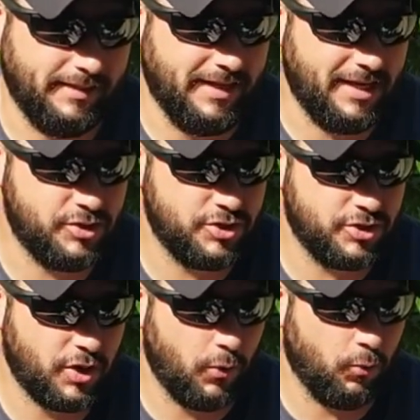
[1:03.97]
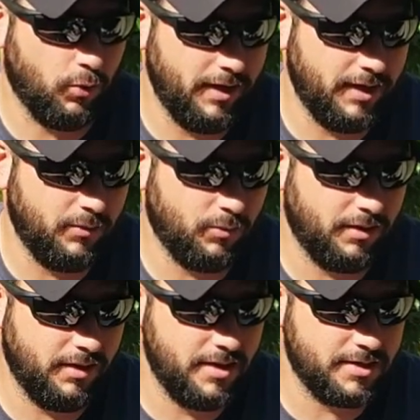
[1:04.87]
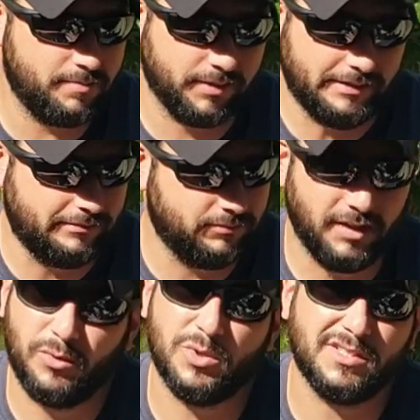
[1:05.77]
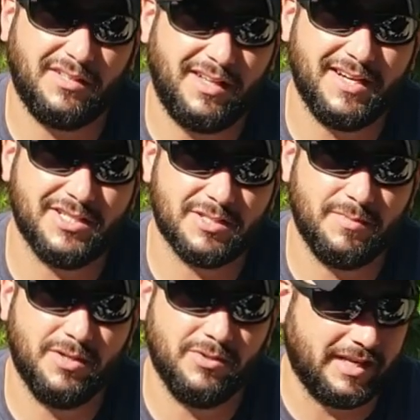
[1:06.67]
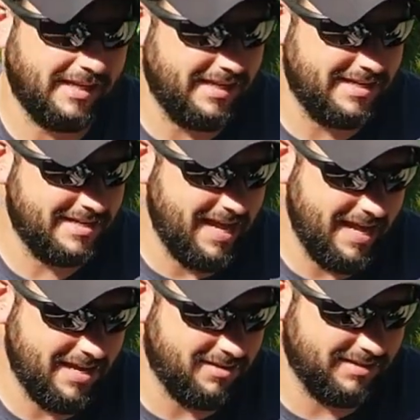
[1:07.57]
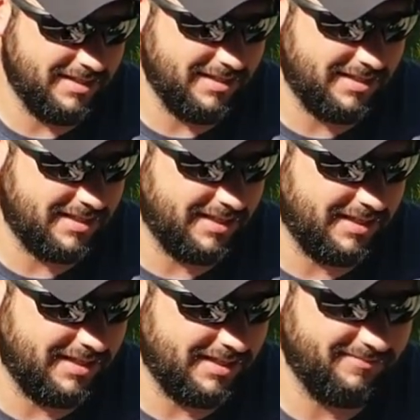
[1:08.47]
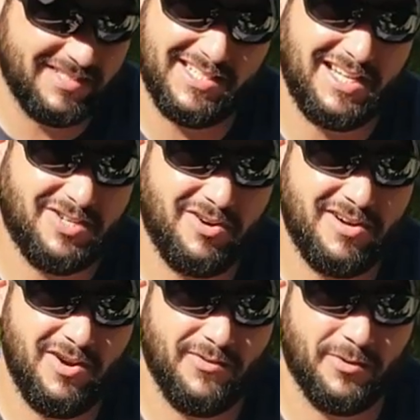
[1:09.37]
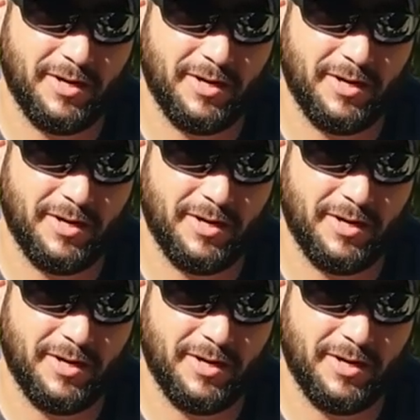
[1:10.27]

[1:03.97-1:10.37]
Not sure what it was, but there was a lot of smoke, and now it's uh, it's not turning over